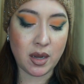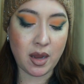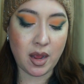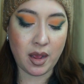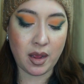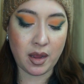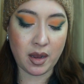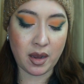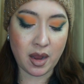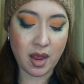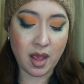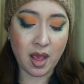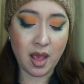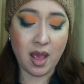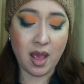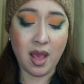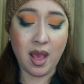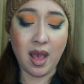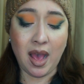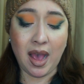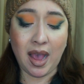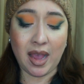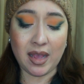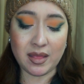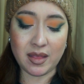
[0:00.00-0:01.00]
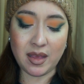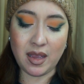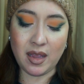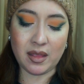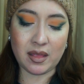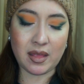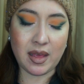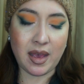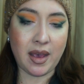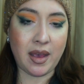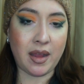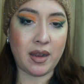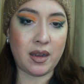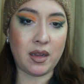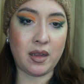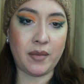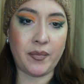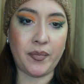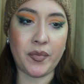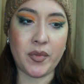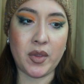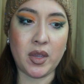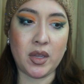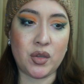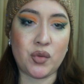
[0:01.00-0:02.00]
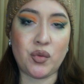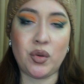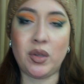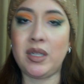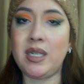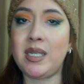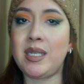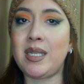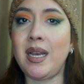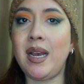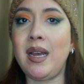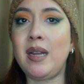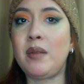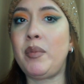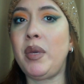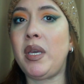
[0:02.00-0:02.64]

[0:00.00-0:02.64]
And I think that it's really sad,